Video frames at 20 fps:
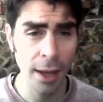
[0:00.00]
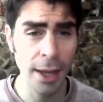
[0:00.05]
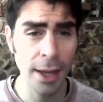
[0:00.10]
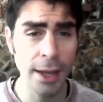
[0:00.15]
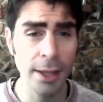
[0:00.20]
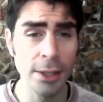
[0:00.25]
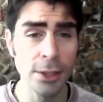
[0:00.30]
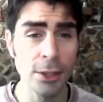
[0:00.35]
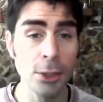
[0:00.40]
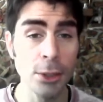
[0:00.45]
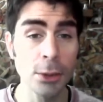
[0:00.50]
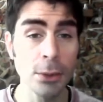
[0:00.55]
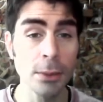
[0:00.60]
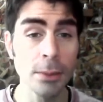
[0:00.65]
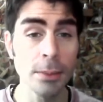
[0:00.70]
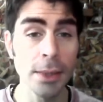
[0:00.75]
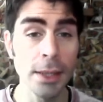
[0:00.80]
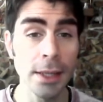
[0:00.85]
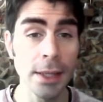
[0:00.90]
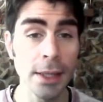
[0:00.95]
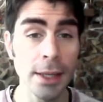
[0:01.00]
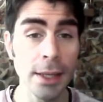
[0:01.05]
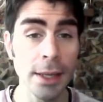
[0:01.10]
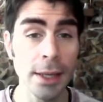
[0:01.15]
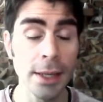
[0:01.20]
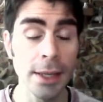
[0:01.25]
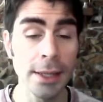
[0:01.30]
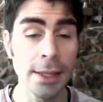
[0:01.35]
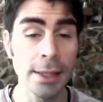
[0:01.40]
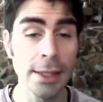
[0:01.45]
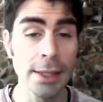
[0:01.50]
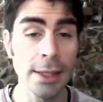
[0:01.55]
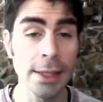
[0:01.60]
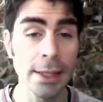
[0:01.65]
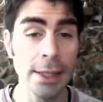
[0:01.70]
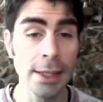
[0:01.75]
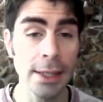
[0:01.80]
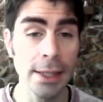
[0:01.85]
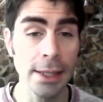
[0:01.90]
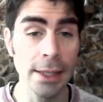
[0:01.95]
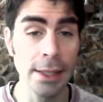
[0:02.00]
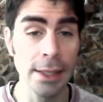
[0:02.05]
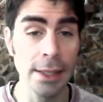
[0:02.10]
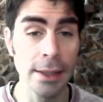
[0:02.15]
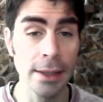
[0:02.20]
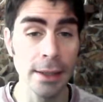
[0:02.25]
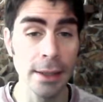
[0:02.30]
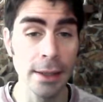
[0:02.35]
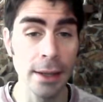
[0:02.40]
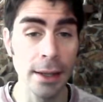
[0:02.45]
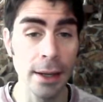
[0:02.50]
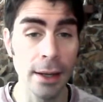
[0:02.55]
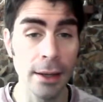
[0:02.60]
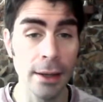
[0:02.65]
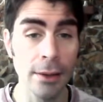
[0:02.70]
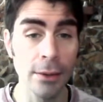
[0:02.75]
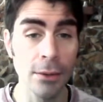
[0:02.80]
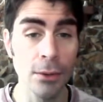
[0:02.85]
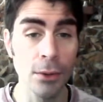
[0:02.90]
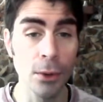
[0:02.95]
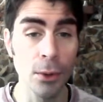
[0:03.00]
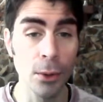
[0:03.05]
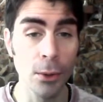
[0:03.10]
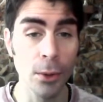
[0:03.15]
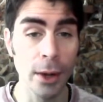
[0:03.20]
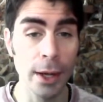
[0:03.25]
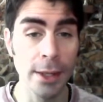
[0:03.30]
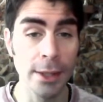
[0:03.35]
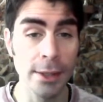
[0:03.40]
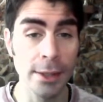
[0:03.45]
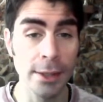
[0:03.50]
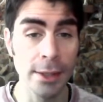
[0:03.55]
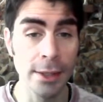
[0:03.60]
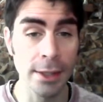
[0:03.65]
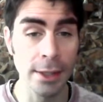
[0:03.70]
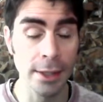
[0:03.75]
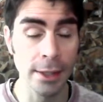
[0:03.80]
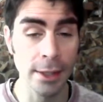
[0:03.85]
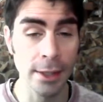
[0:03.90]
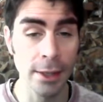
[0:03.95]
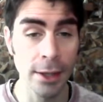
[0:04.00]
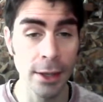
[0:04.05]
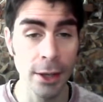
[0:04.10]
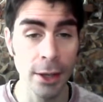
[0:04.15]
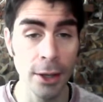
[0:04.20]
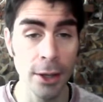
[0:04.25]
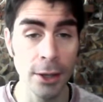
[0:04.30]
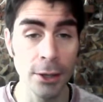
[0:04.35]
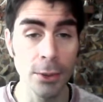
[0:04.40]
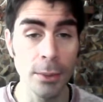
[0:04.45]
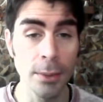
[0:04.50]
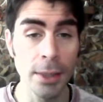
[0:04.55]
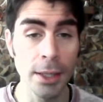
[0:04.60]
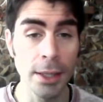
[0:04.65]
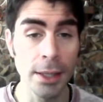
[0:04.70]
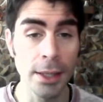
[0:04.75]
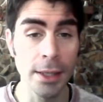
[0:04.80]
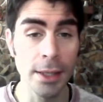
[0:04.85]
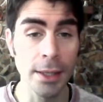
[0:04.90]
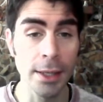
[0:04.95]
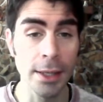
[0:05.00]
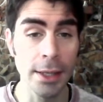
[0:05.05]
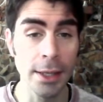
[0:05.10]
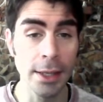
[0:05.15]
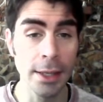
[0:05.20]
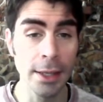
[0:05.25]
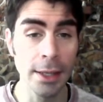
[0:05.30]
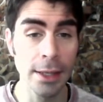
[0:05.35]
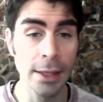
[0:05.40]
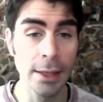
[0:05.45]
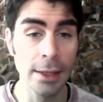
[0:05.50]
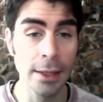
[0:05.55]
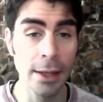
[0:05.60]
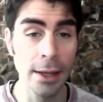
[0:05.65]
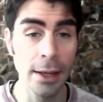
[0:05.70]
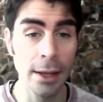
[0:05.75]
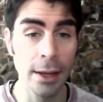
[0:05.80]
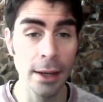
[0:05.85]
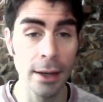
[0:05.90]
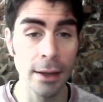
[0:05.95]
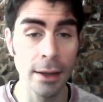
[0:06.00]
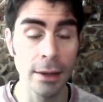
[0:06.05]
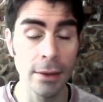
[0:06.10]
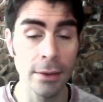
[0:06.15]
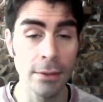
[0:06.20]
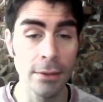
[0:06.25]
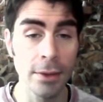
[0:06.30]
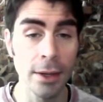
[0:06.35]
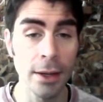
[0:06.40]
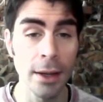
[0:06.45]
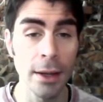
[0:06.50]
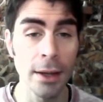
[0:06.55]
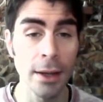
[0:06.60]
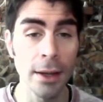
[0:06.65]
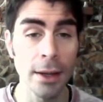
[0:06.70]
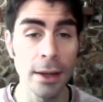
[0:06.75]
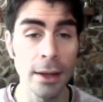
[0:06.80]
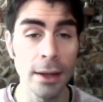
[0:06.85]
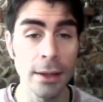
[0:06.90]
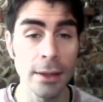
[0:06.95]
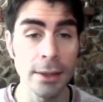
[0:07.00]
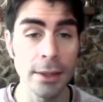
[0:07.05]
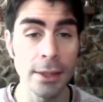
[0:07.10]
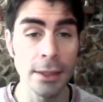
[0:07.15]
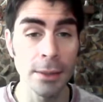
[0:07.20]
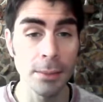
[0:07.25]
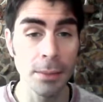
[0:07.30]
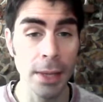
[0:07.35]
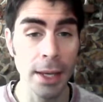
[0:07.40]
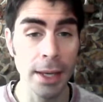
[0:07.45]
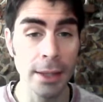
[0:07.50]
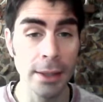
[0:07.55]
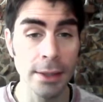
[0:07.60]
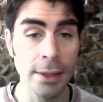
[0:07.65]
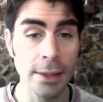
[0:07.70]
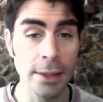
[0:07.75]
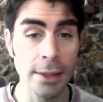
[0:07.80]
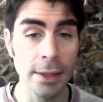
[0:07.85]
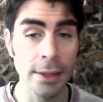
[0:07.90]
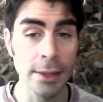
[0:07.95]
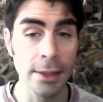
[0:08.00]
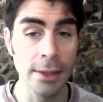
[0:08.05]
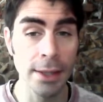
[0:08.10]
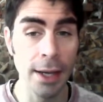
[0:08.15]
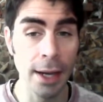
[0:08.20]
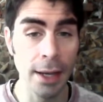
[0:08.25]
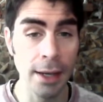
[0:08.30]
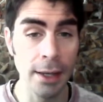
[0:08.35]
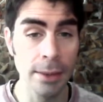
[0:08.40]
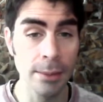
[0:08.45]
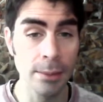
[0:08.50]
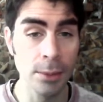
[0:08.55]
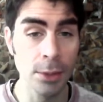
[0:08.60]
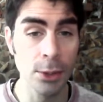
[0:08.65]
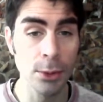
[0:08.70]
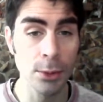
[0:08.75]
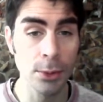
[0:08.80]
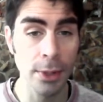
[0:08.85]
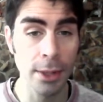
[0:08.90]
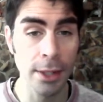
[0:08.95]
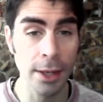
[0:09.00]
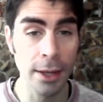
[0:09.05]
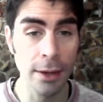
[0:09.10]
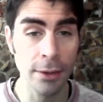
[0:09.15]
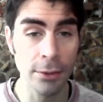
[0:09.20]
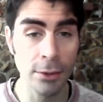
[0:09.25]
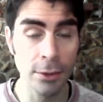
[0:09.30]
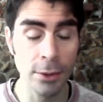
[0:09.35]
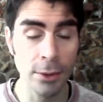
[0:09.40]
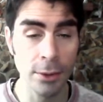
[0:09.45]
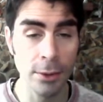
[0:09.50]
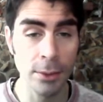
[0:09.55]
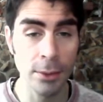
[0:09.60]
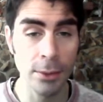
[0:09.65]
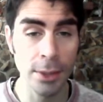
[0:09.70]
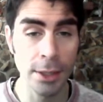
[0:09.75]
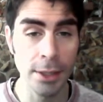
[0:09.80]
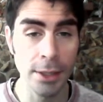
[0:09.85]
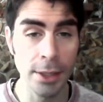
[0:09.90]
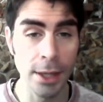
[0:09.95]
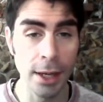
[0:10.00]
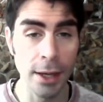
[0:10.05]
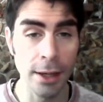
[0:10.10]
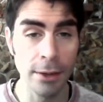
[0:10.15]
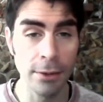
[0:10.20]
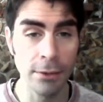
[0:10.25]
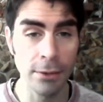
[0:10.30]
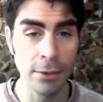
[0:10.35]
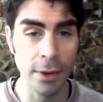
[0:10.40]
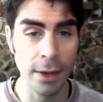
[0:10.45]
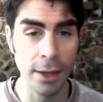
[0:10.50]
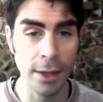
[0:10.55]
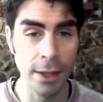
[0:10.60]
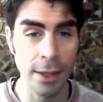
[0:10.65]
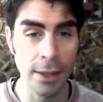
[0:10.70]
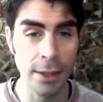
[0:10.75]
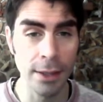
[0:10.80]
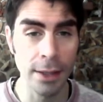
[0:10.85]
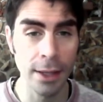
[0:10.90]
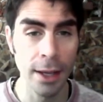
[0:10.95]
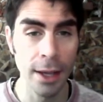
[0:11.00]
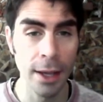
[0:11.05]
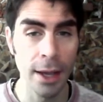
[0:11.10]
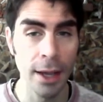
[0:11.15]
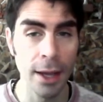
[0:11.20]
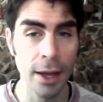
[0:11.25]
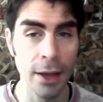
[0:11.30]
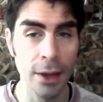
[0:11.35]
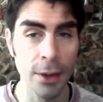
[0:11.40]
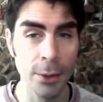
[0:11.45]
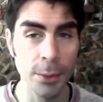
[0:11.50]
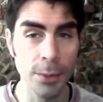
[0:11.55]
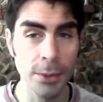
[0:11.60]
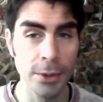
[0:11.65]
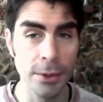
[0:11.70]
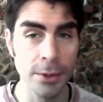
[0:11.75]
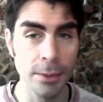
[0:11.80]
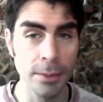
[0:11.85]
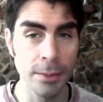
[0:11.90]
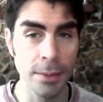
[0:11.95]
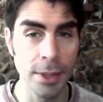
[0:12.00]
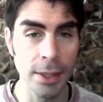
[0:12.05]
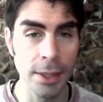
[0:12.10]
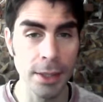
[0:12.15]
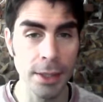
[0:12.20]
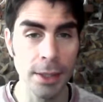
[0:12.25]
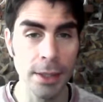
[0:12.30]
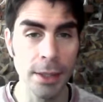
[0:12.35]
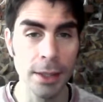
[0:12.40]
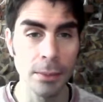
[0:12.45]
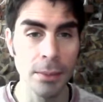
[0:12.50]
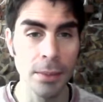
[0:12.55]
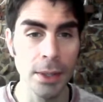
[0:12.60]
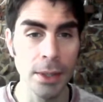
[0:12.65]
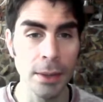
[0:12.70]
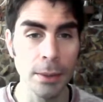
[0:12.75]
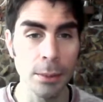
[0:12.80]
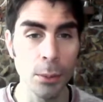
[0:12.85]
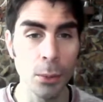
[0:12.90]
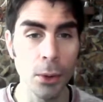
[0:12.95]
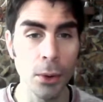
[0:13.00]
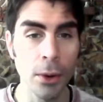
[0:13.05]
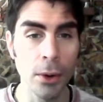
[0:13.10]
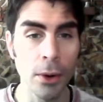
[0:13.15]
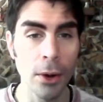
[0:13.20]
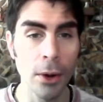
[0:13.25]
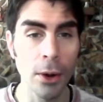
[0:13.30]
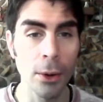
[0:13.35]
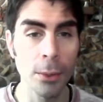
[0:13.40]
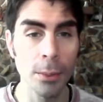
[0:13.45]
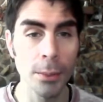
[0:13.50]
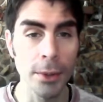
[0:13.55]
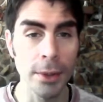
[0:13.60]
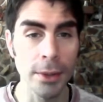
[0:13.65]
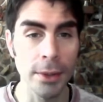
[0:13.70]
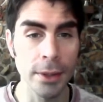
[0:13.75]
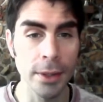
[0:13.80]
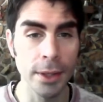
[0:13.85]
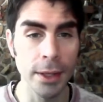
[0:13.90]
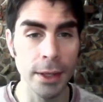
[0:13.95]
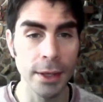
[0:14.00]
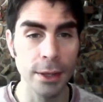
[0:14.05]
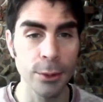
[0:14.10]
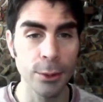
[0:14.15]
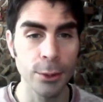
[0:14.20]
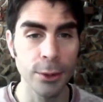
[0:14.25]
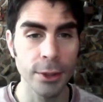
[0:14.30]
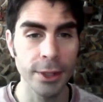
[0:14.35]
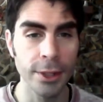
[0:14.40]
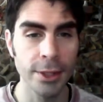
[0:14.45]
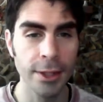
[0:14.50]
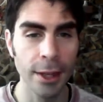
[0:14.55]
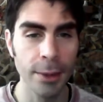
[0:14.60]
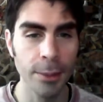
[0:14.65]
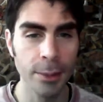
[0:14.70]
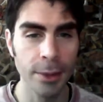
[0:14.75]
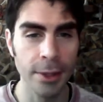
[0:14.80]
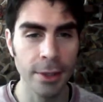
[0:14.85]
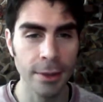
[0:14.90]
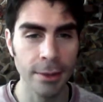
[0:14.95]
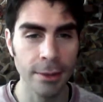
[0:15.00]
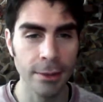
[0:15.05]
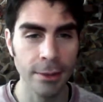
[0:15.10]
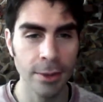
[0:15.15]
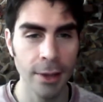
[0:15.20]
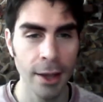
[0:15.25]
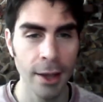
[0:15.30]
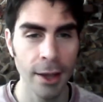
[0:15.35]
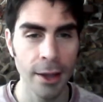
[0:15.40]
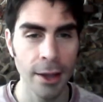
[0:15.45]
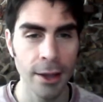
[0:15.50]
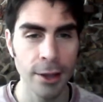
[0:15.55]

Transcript: and to be in need of resting, to be in need of space and time to recover, which I find helps me be more open and receptive